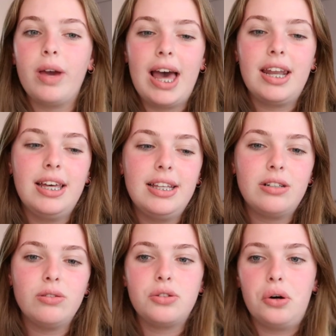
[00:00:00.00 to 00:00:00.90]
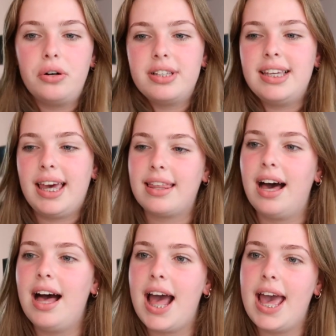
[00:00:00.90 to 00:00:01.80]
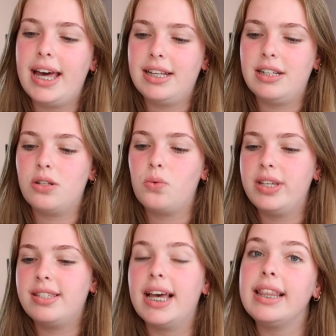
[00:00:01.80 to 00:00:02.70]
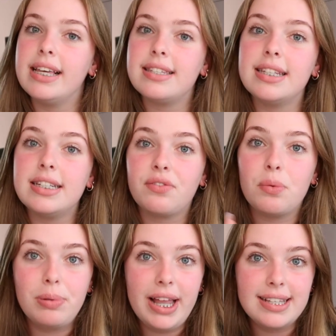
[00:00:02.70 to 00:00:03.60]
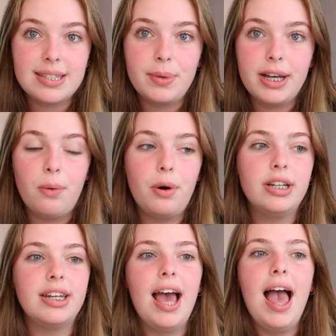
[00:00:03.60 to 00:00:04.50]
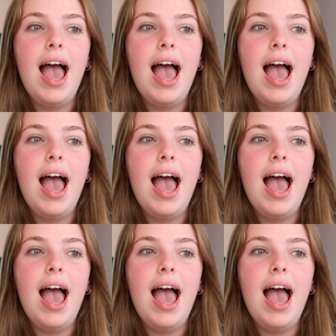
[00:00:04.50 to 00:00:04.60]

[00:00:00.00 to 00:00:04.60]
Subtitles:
we had a little talk together and we said these are the different plans that we go on